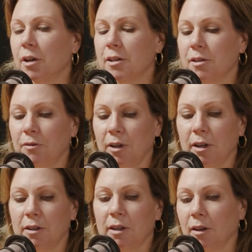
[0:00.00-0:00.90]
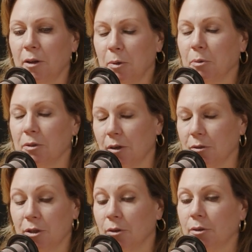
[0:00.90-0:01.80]
guys, the VA, and a lot of people
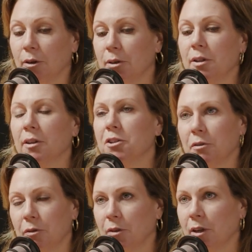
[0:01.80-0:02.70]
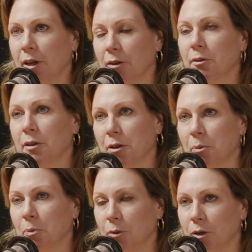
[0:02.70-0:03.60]
don't know, unless you have a VA loan. I think
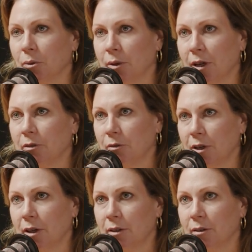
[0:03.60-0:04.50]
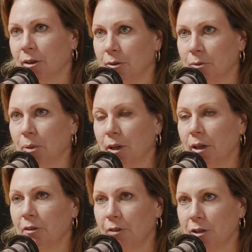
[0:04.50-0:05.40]
people know when they have a VA loan. But
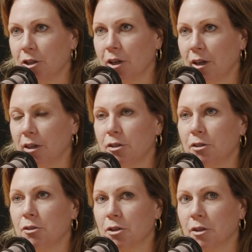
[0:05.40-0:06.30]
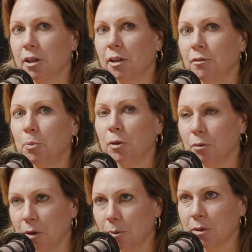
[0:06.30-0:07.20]
FHA is usually, if you put
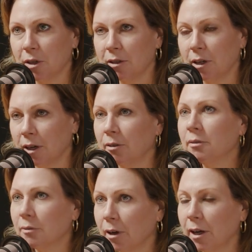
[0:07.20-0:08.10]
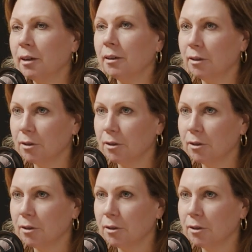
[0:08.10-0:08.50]
3% down, right, you